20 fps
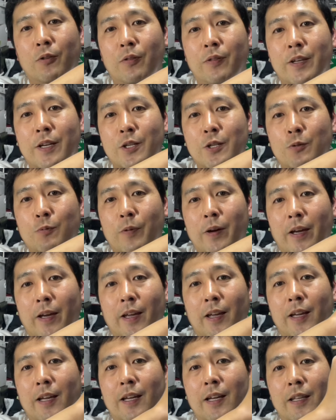this way,
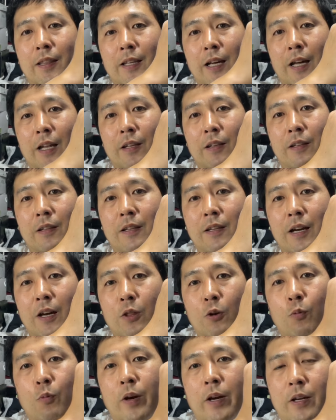not the
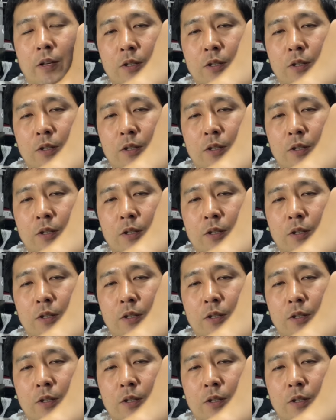other way.